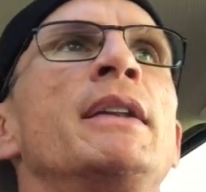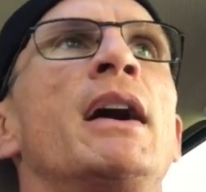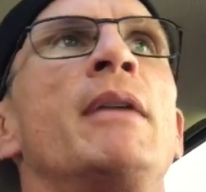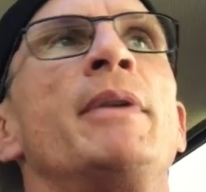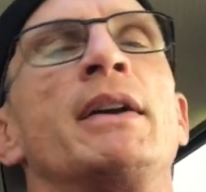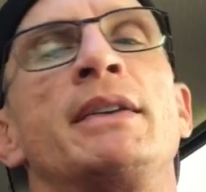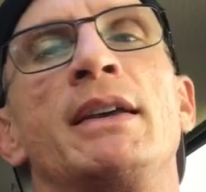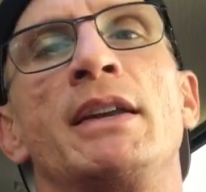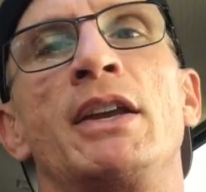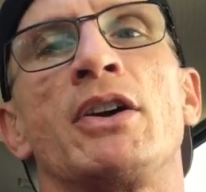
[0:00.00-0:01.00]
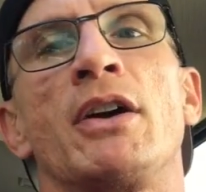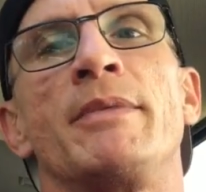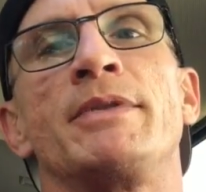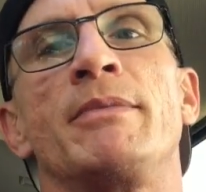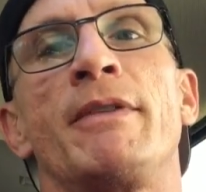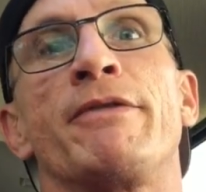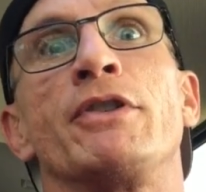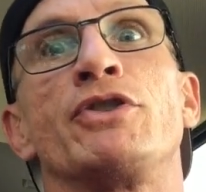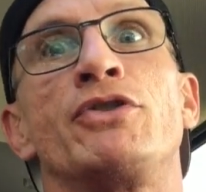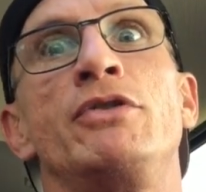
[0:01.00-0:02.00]
Now I'm not taking any carbs in my
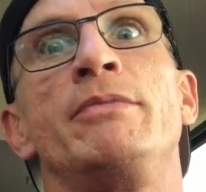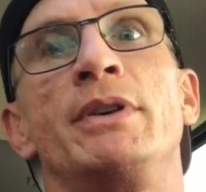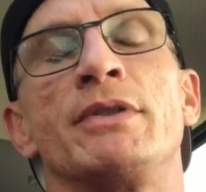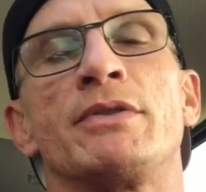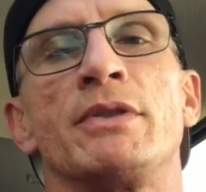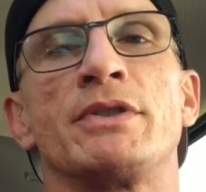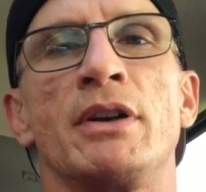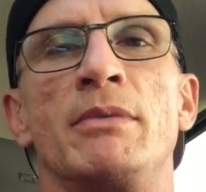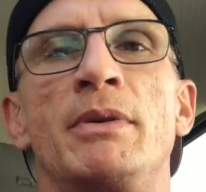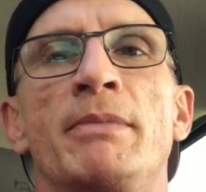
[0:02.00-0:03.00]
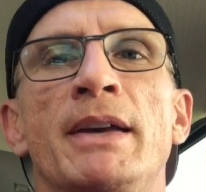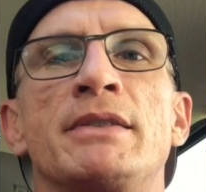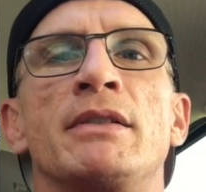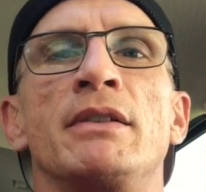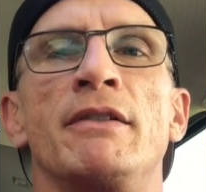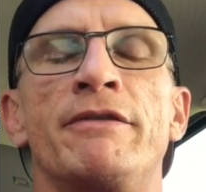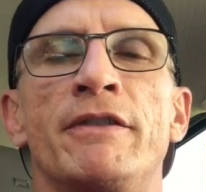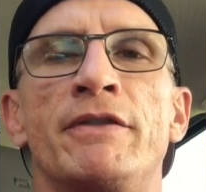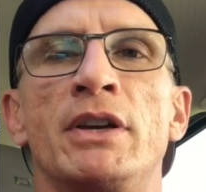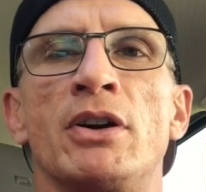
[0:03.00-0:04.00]
first 2 meals, so it's going to be basically a
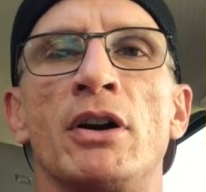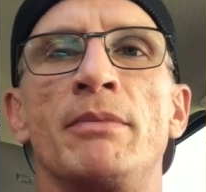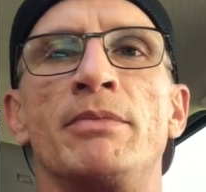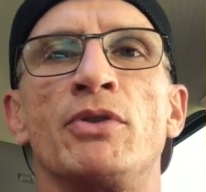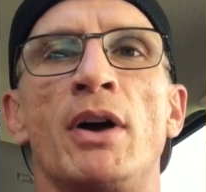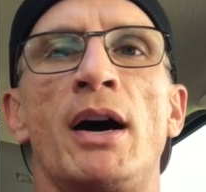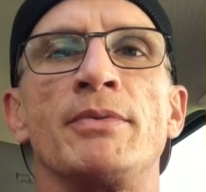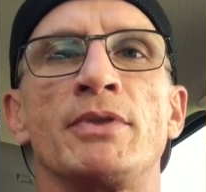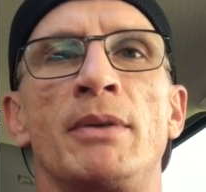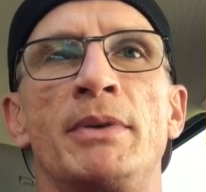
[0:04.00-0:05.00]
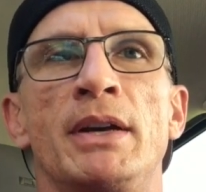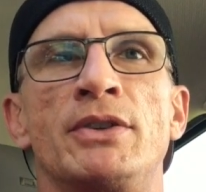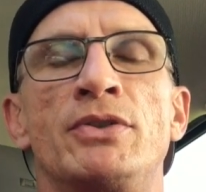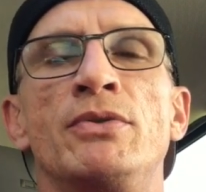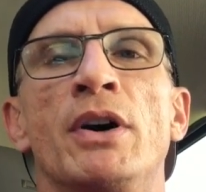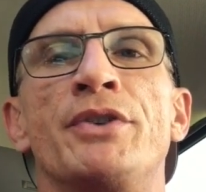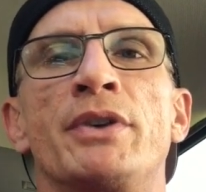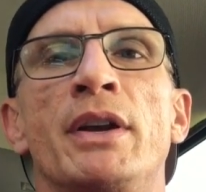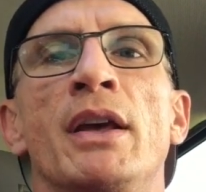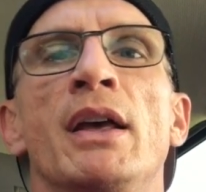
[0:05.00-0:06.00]
50 carb drop. So I'll be at
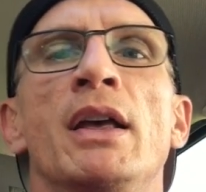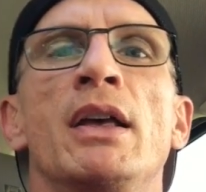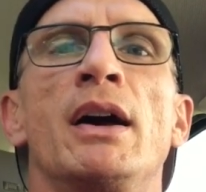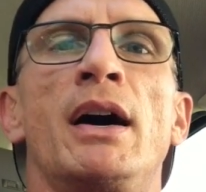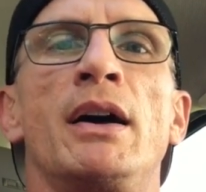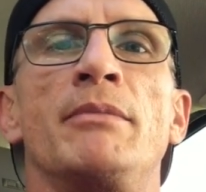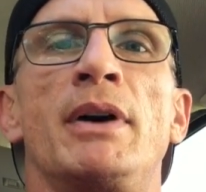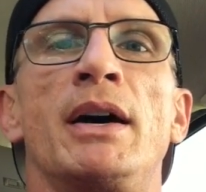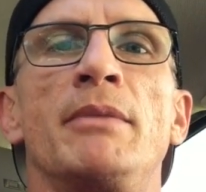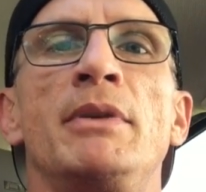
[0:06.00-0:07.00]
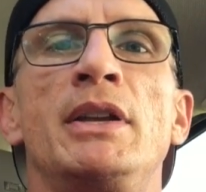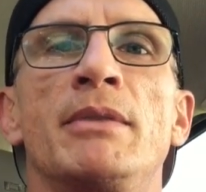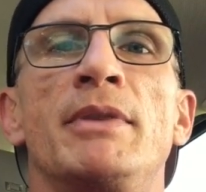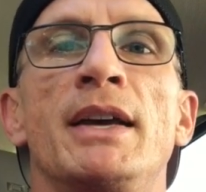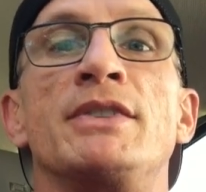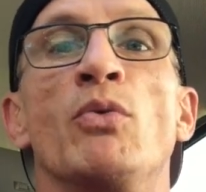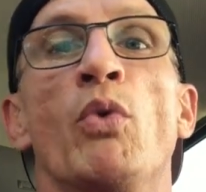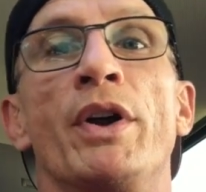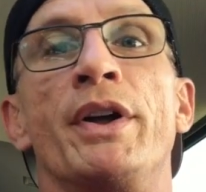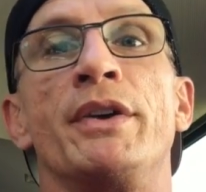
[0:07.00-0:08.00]
200 on my medium days and
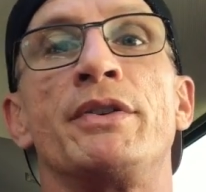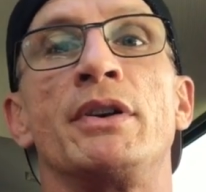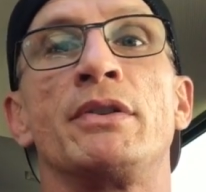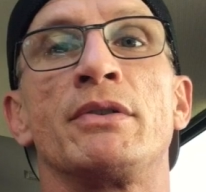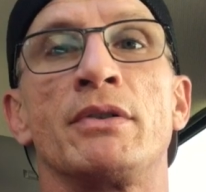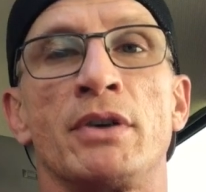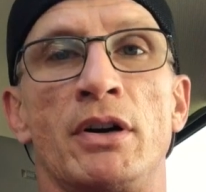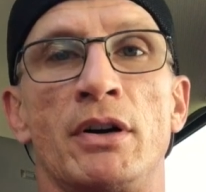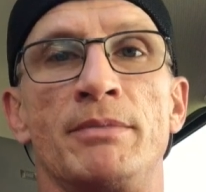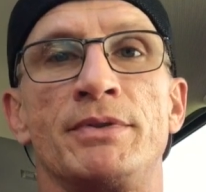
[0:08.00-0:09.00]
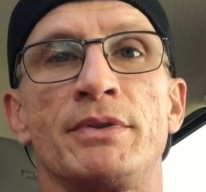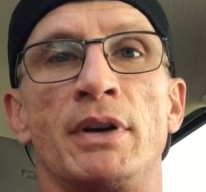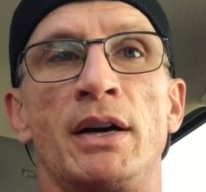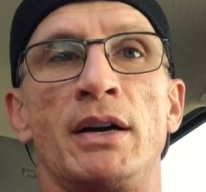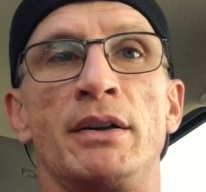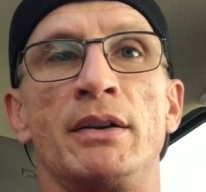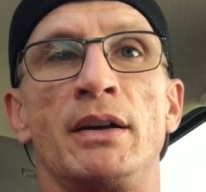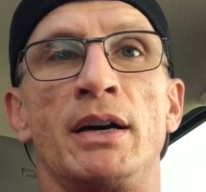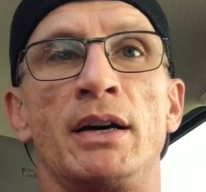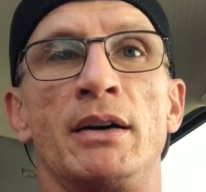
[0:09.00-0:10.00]
100 carbs on
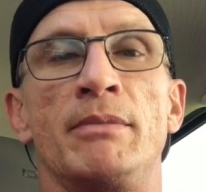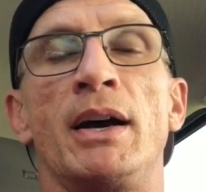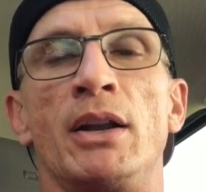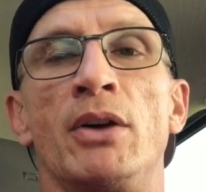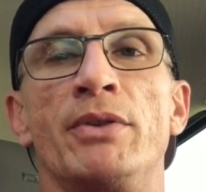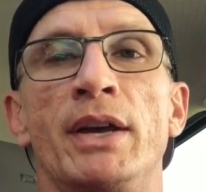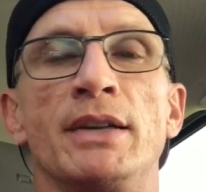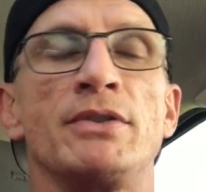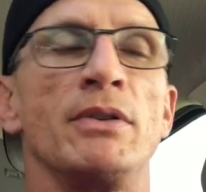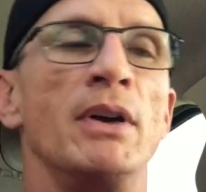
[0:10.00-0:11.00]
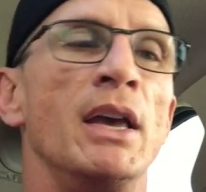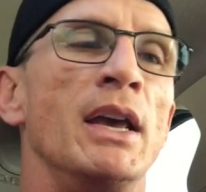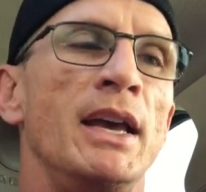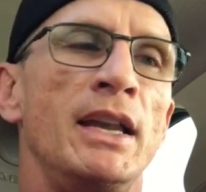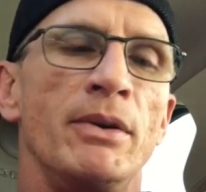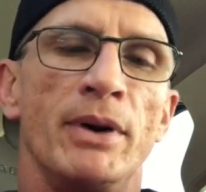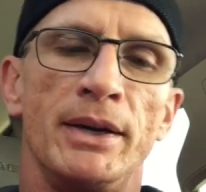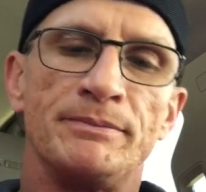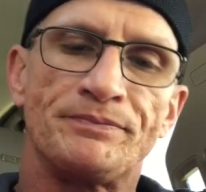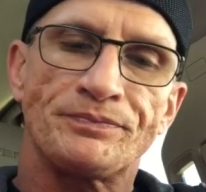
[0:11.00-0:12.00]
my low days. So anyway,